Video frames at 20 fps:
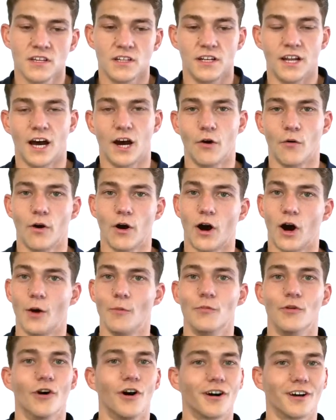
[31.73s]
Now,
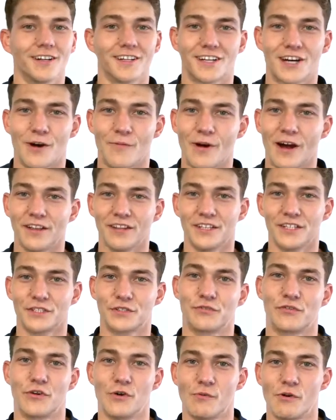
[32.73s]
I'm not going to come at this
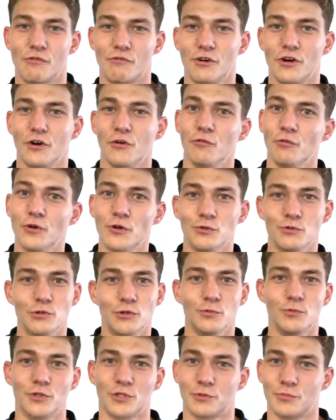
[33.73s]
from a real
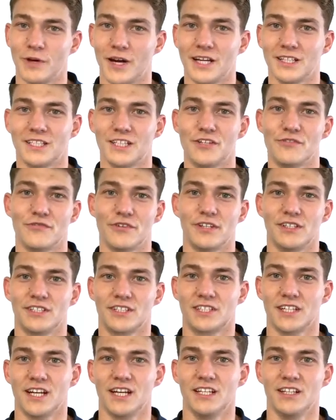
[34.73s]
woo-woo perspective and
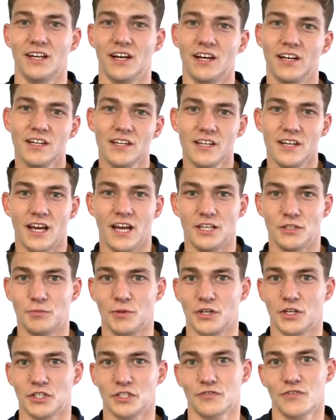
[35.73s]
say that it's
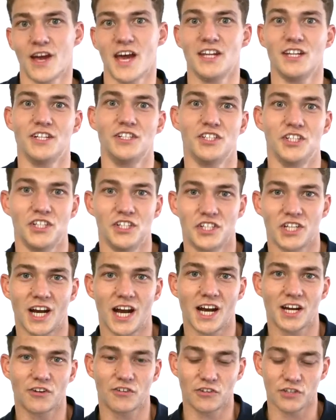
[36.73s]
because of energy
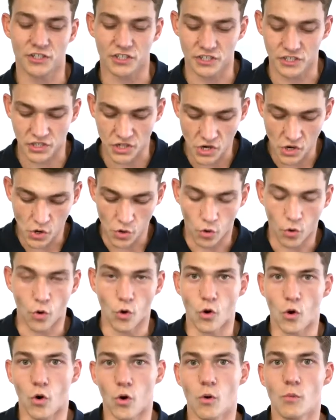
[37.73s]
chakras
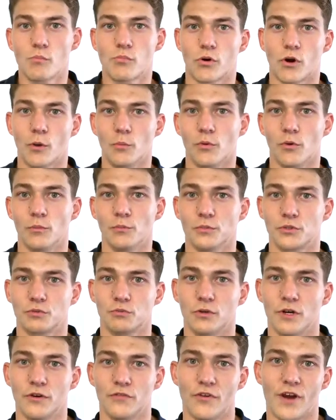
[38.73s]
or problems
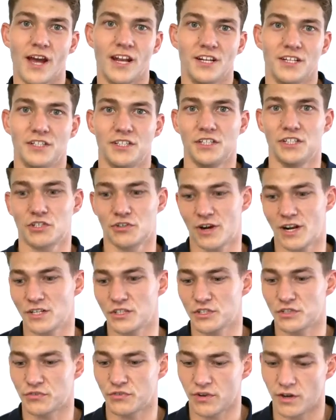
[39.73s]
with energy
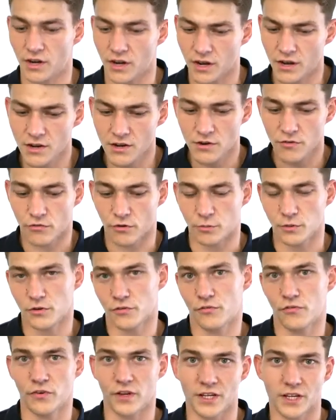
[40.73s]
transfer from your
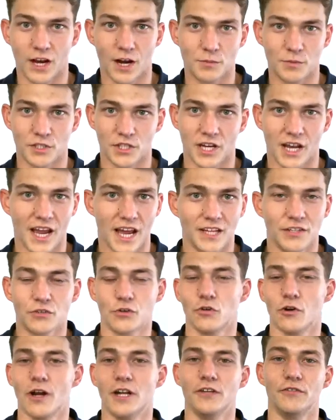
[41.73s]
feet up to your head
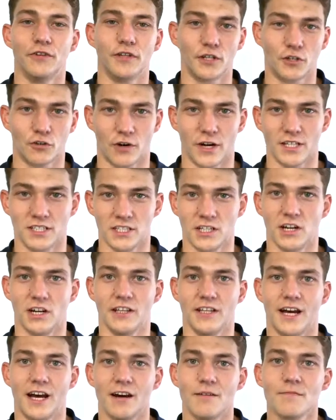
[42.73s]
or anything crazy like
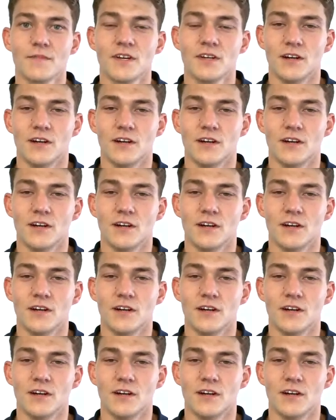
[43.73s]
that.